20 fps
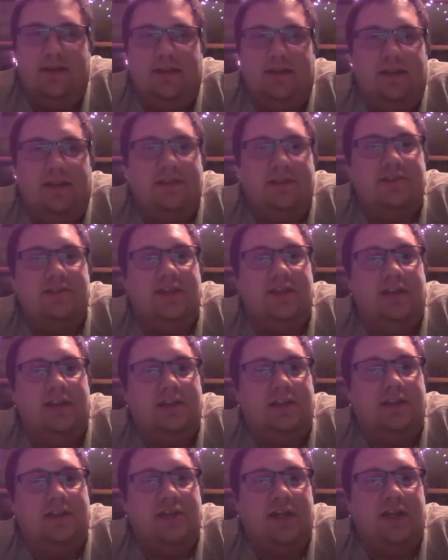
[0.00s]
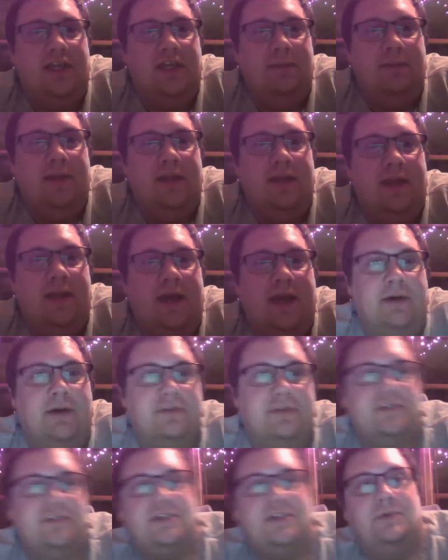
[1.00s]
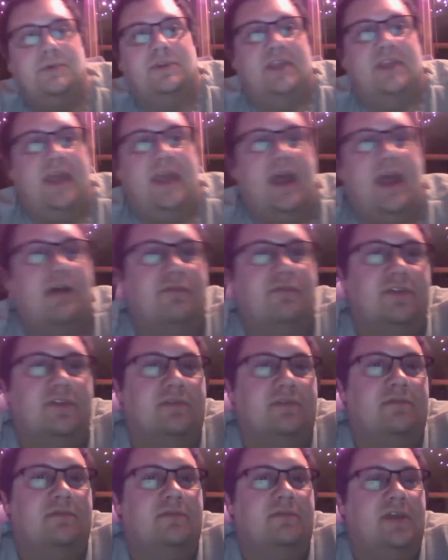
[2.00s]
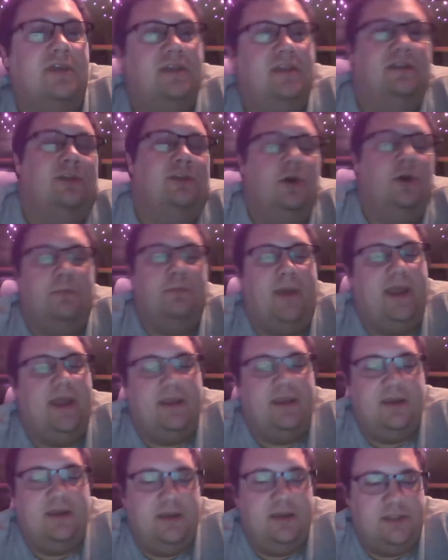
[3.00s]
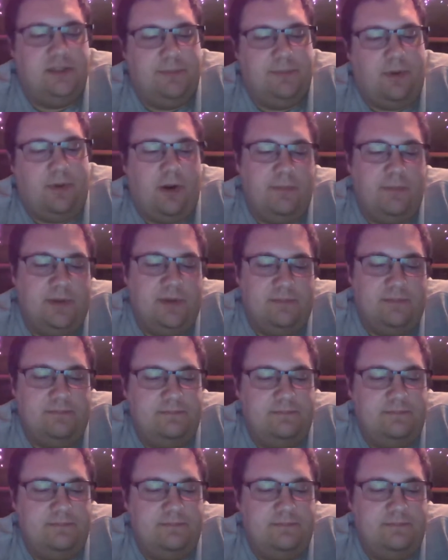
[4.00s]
Let's see. Let's check eBay now and see what they have in the load bank department.